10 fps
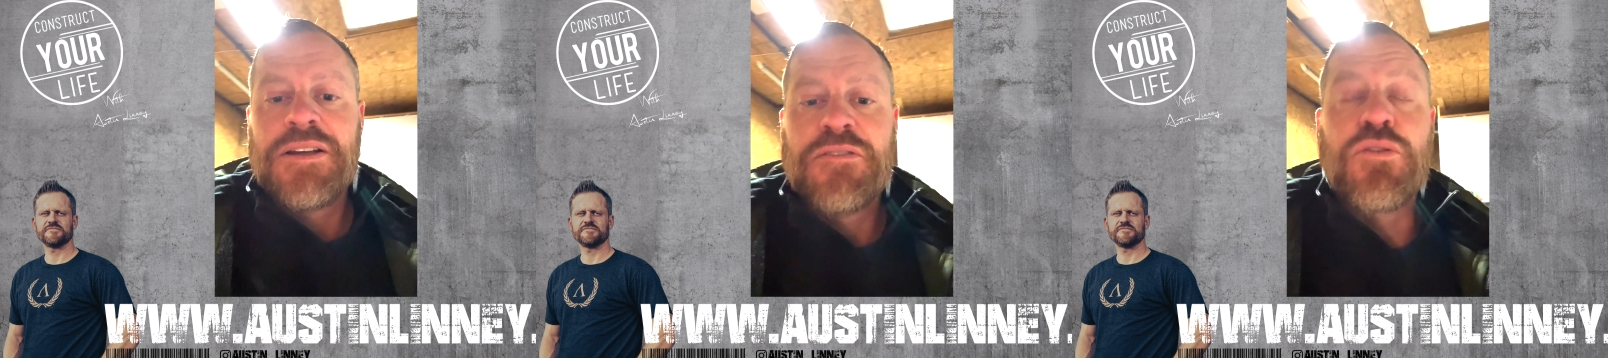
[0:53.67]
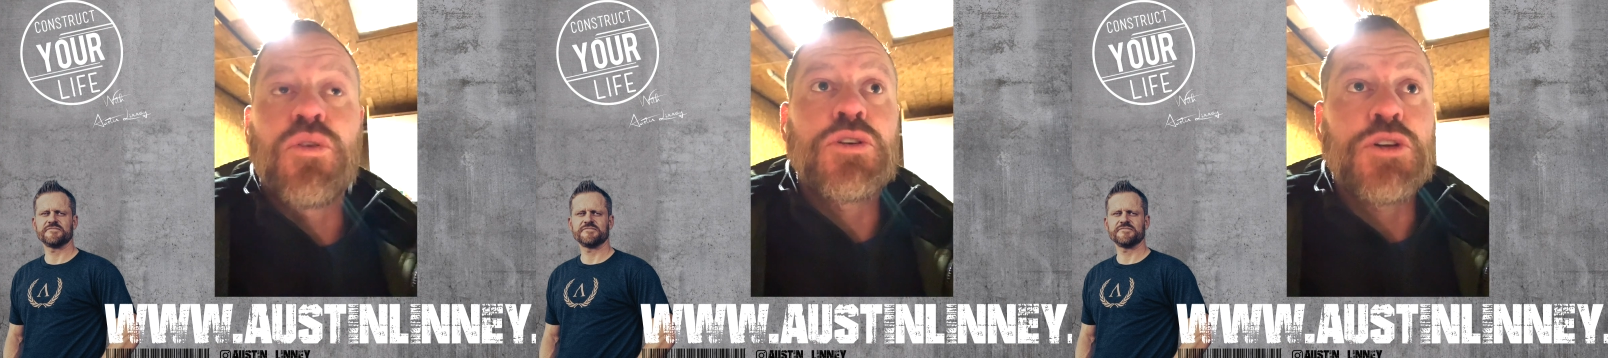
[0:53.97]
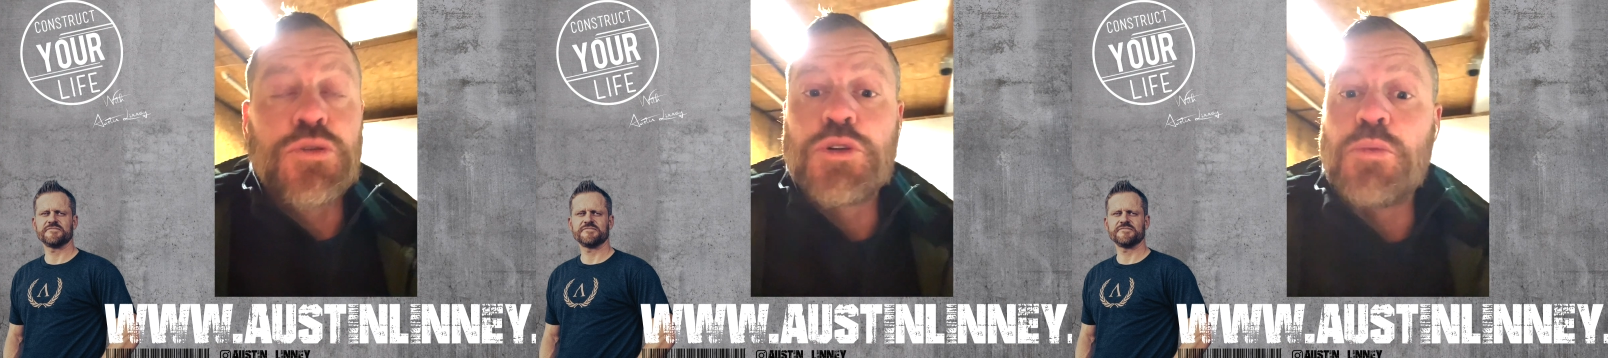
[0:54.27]
Speaker 1: for
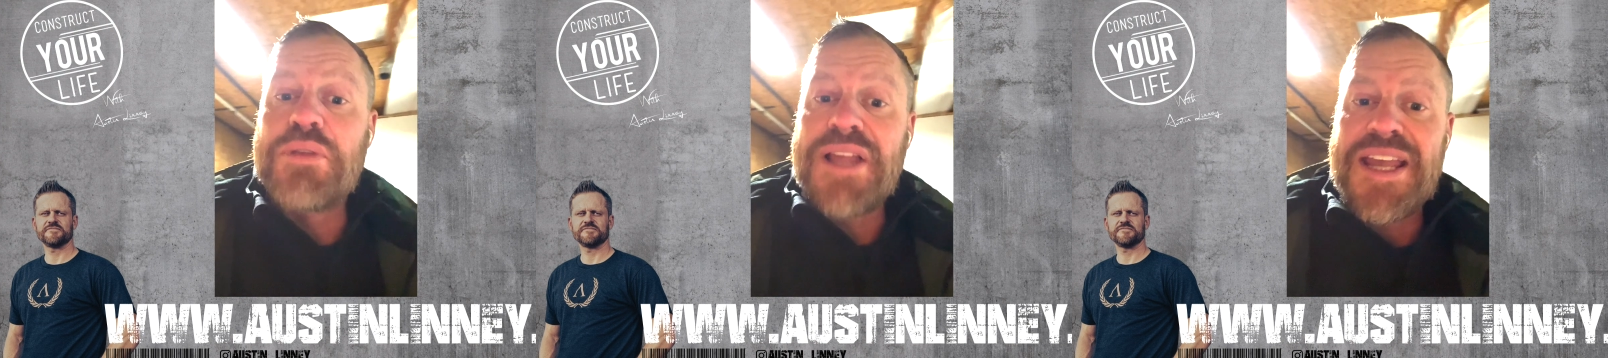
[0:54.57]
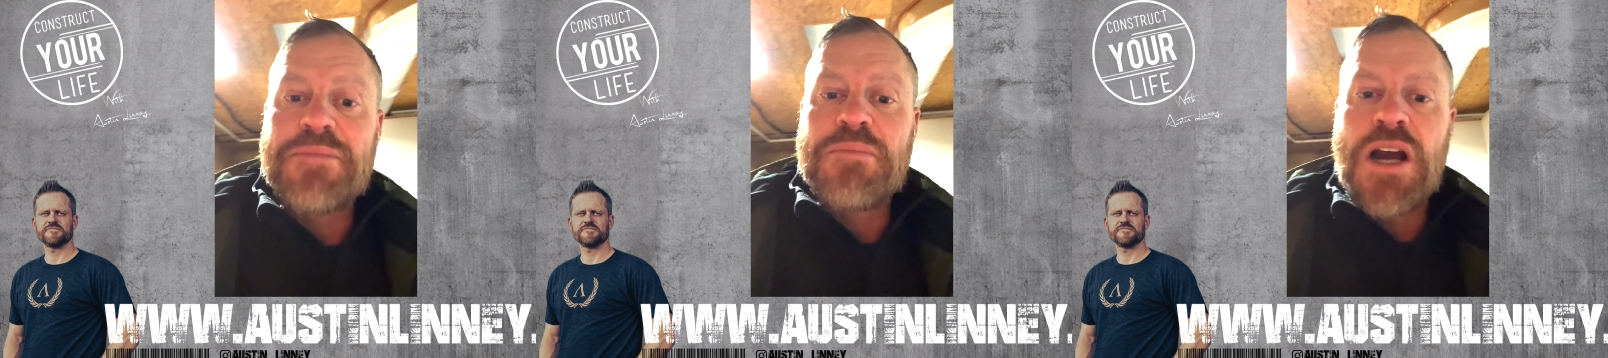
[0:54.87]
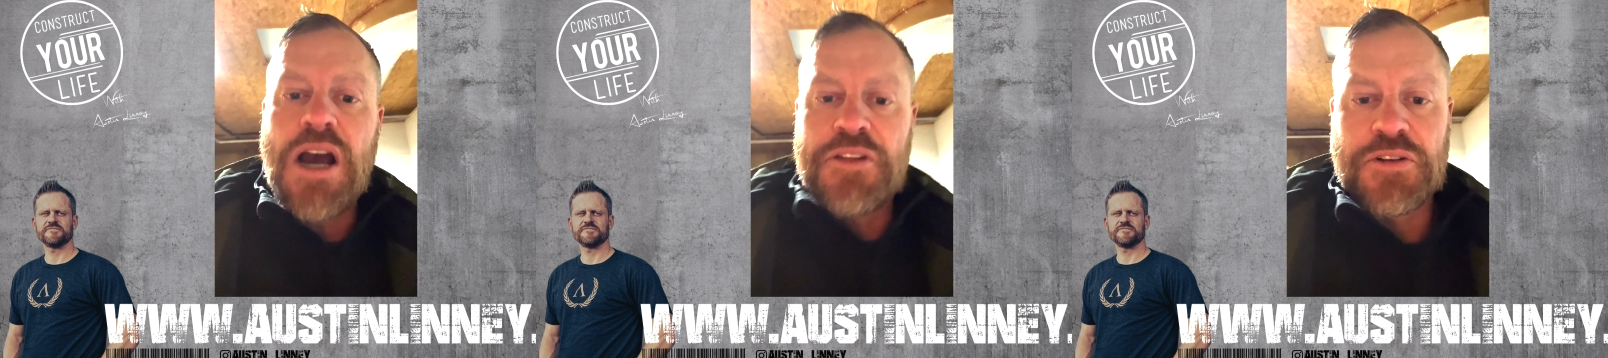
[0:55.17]
you to blame
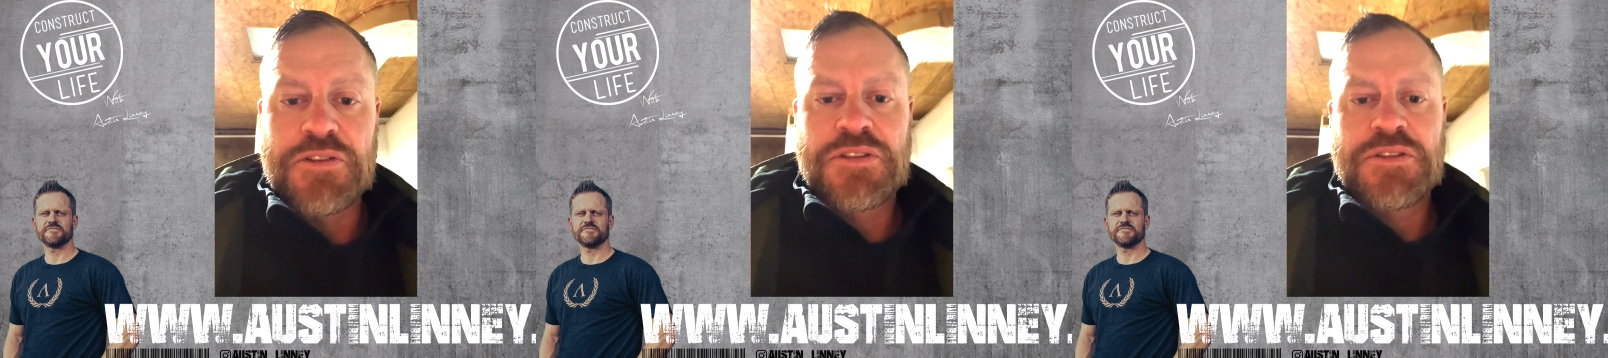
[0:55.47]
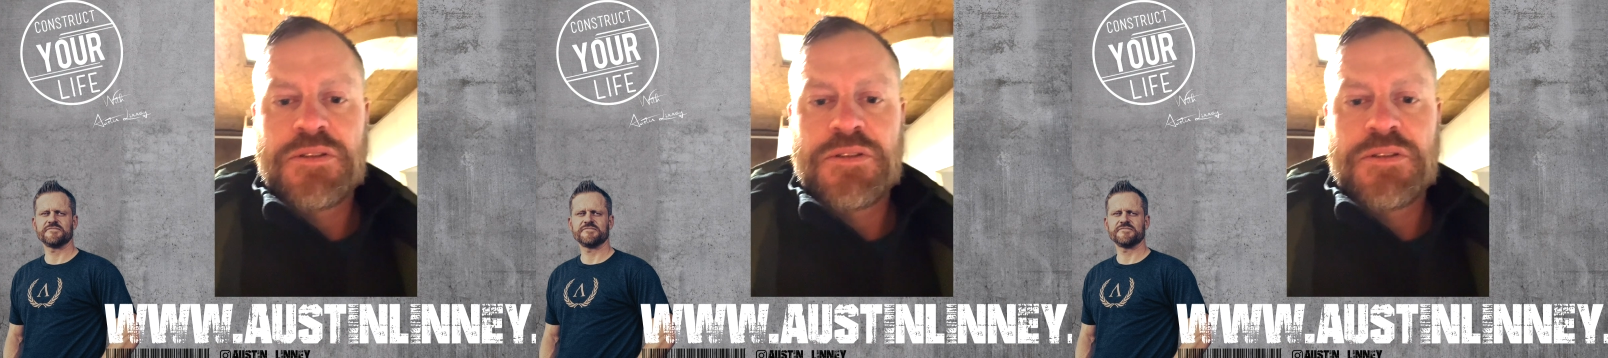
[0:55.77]
others.